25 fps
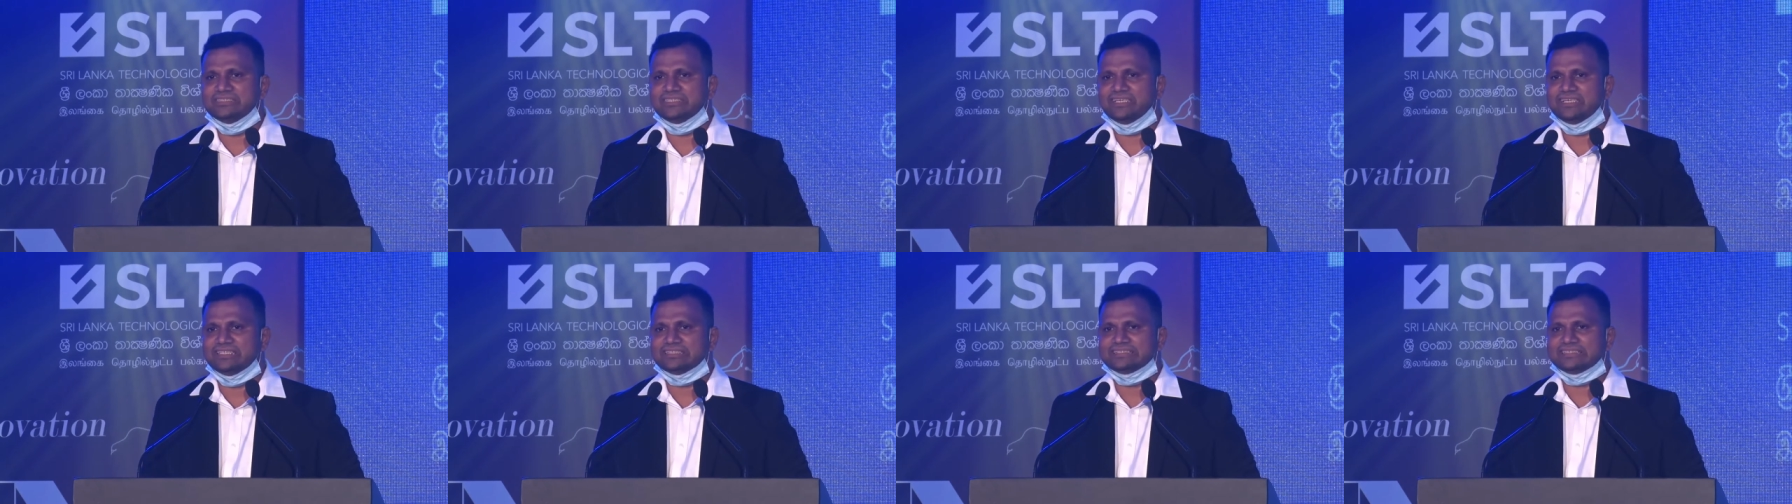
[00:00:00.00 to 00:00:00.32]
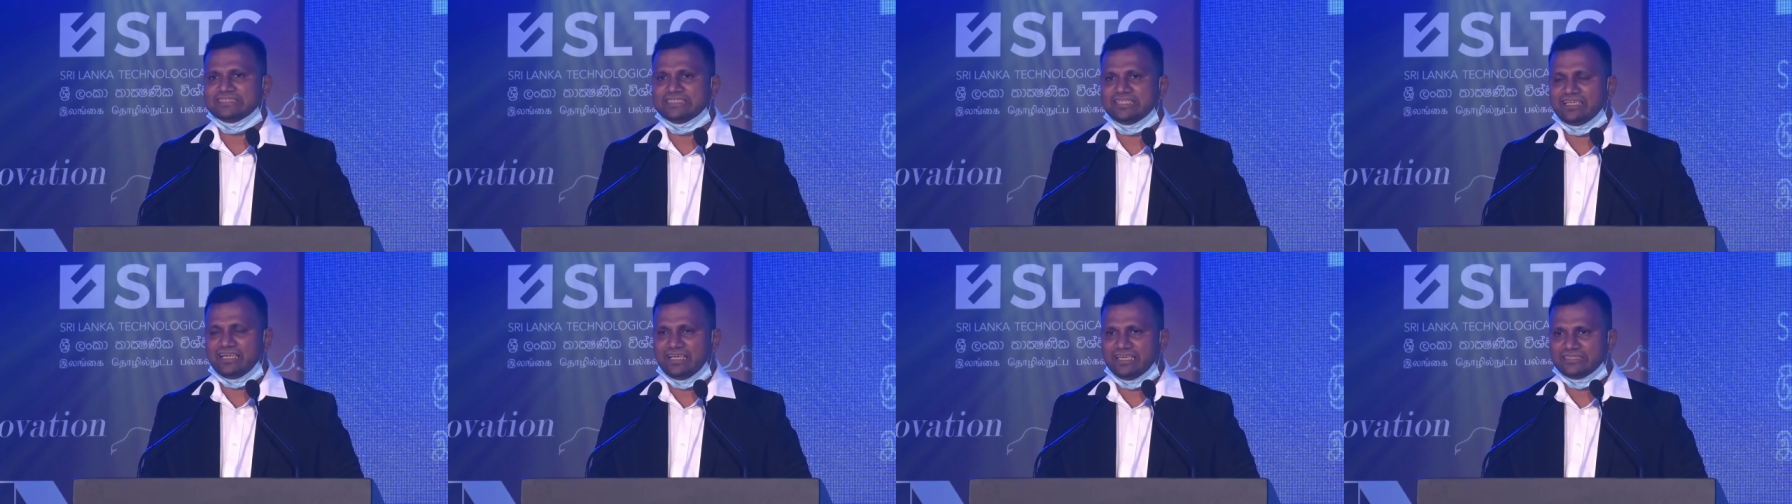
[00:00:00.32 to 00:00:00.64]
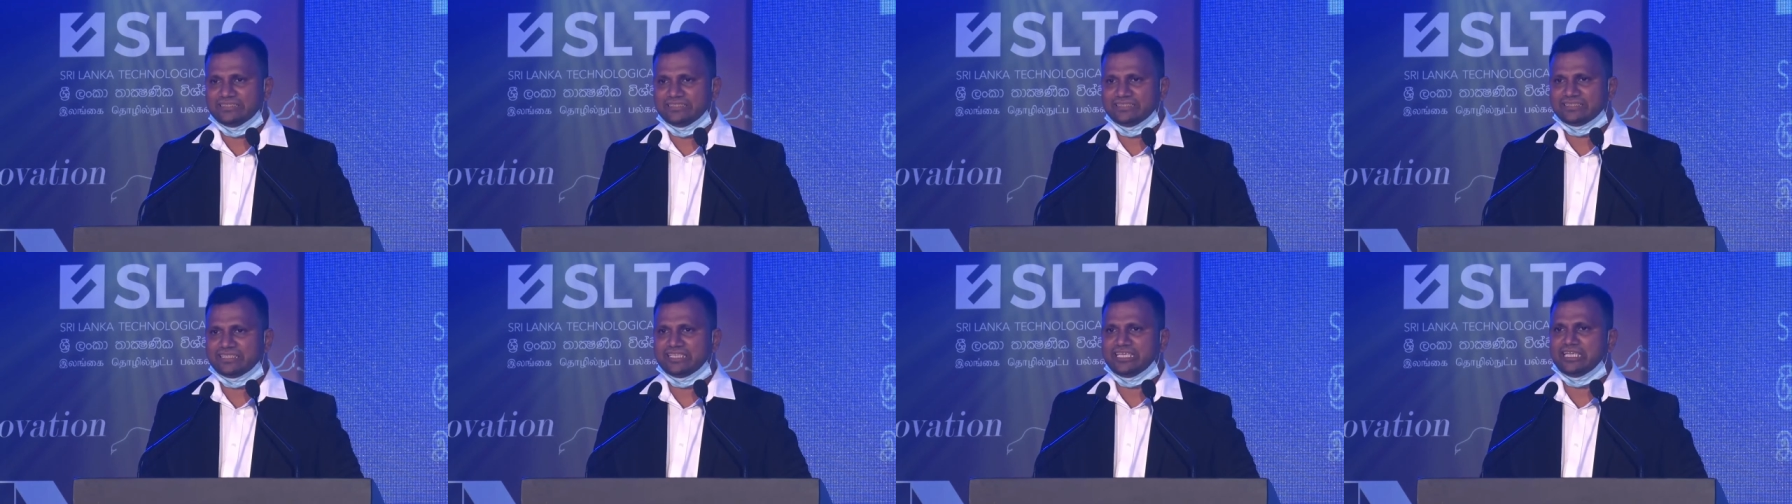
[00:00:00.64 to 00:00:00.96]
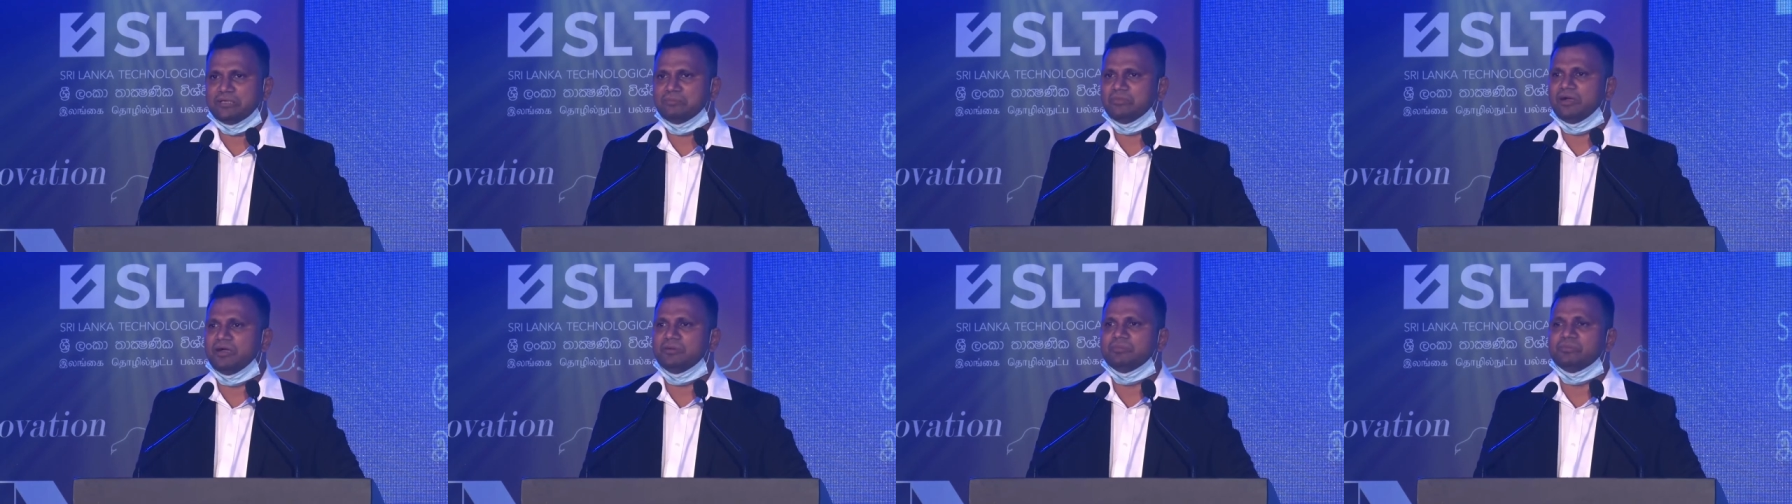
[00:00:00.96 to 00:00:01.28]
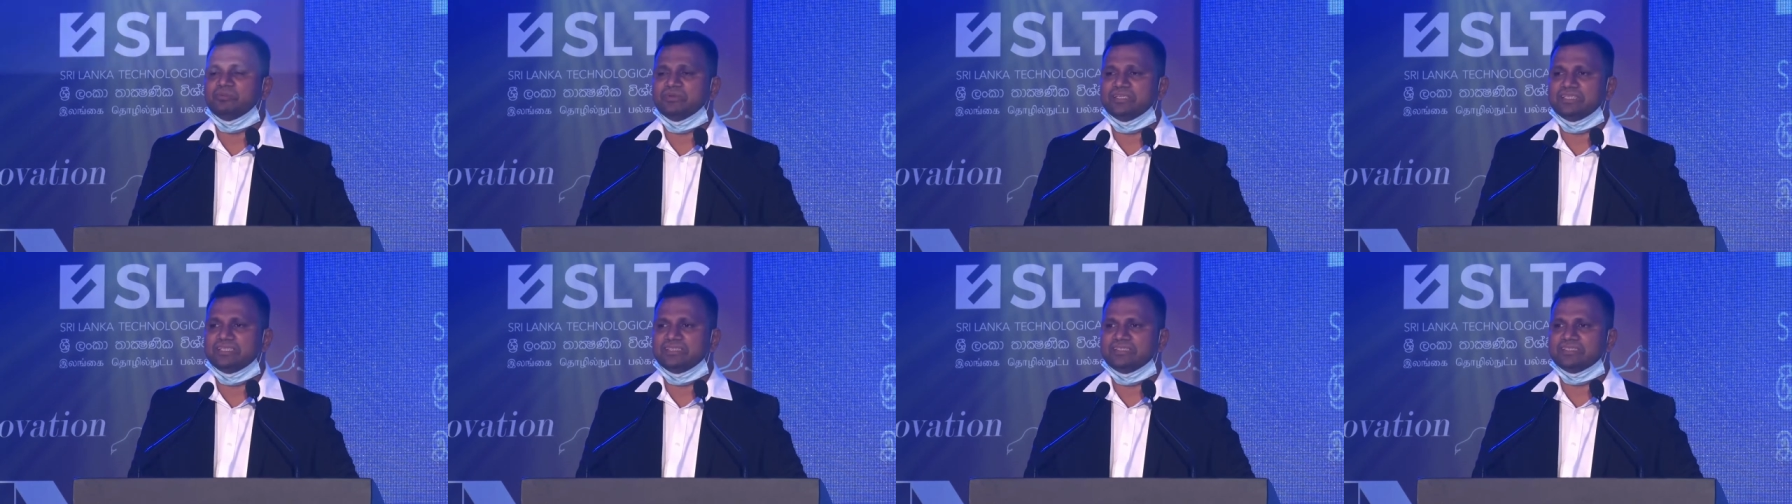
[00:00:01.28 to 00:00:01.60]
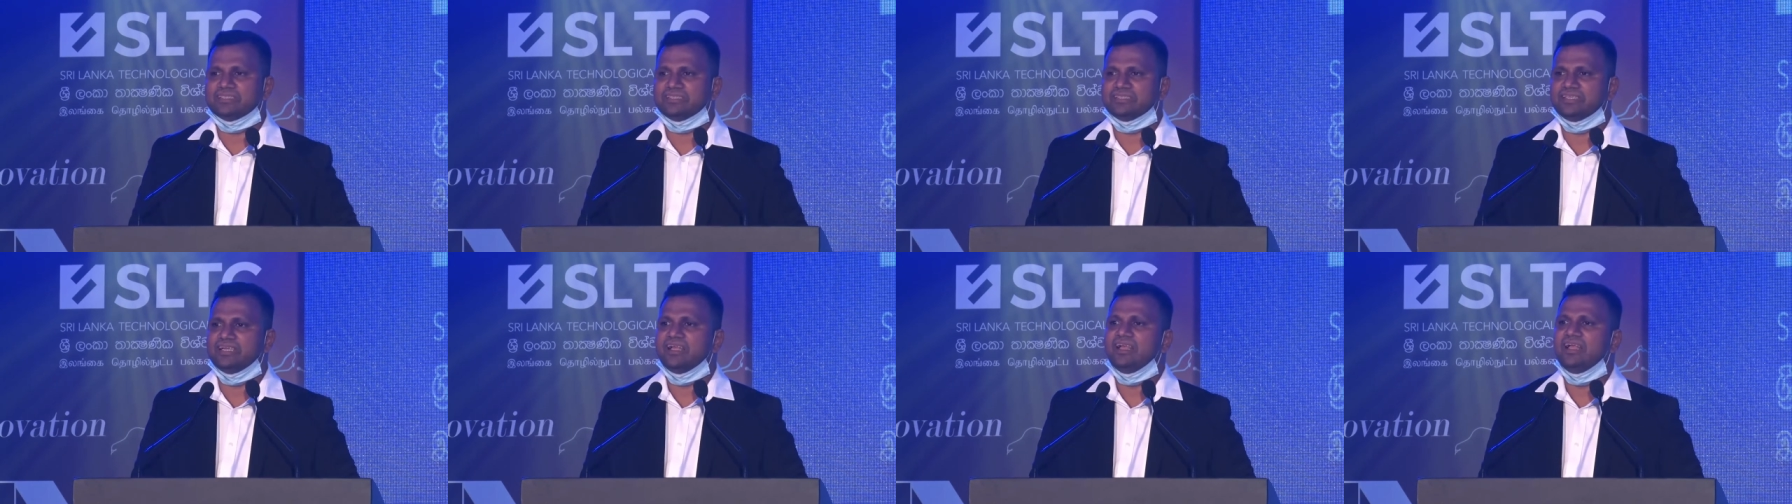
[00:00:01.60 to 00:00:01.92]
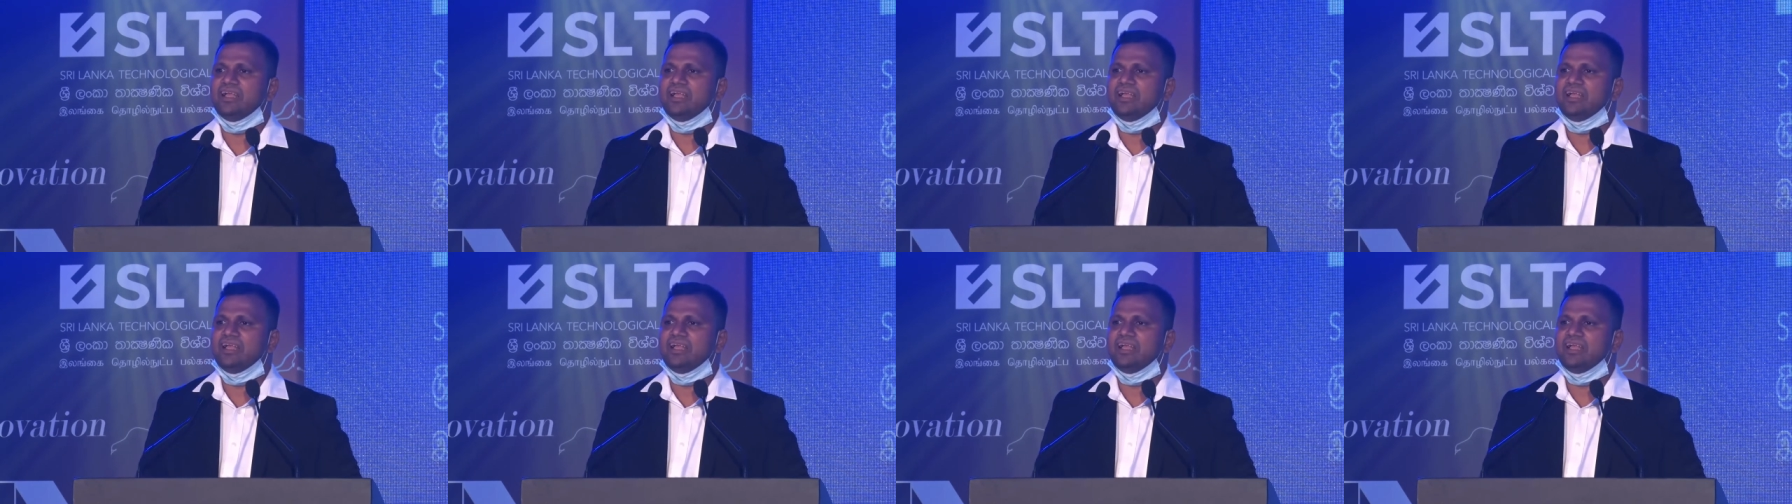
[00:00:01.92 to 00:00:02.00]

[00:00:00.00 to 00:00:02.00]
Hassan Haider, came up with a,